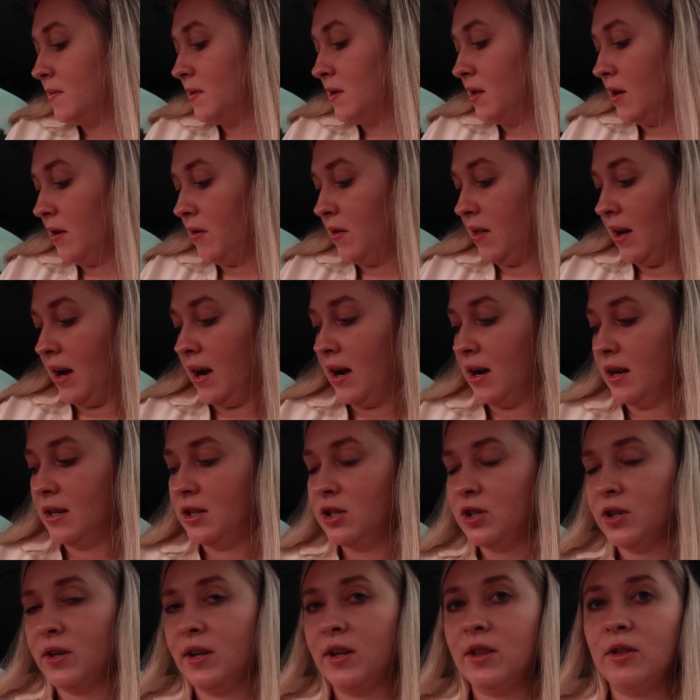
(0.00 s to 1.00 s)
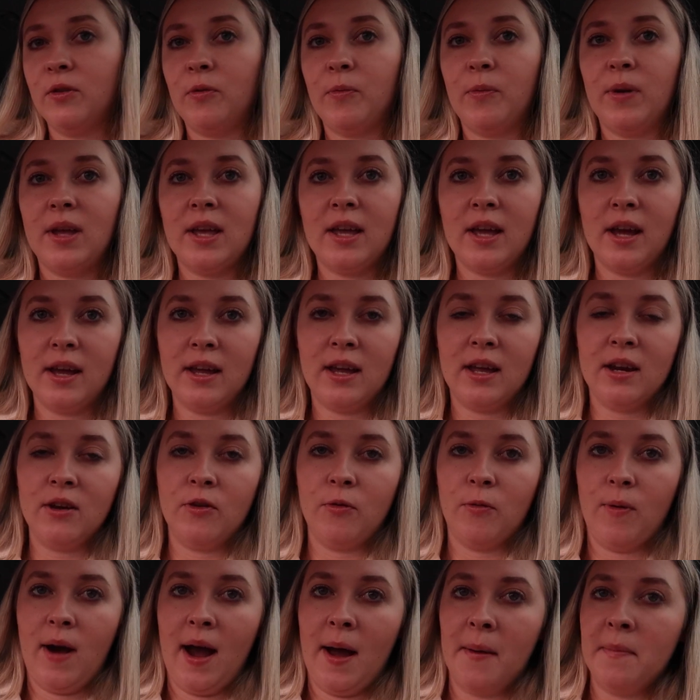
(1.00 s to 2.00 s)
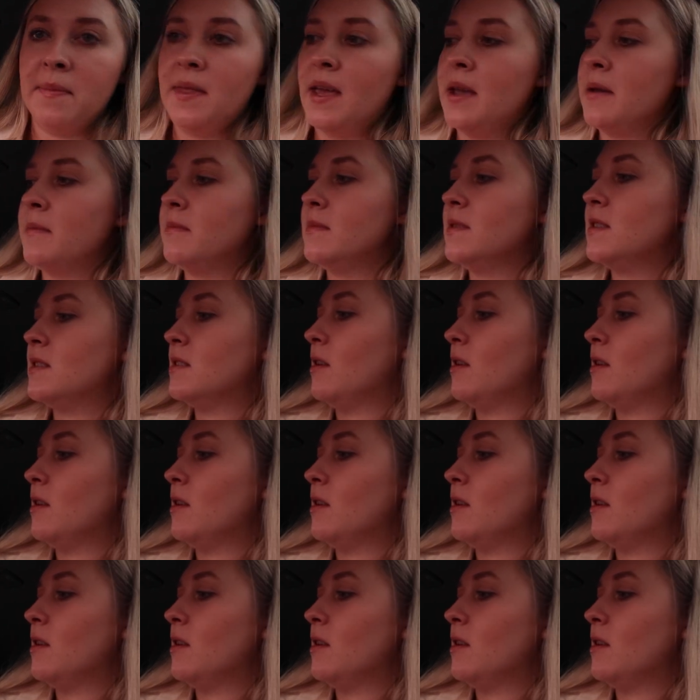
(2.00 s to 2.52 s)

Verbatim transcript: so that during the week I can grab them.